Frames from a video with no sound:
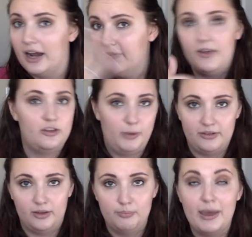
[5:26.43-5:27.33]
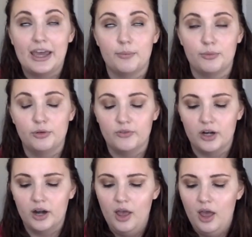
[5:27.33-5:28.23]
not a face makeup
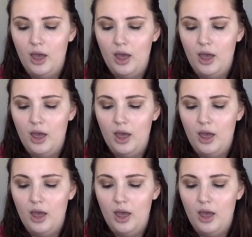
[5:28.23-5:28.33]
remover.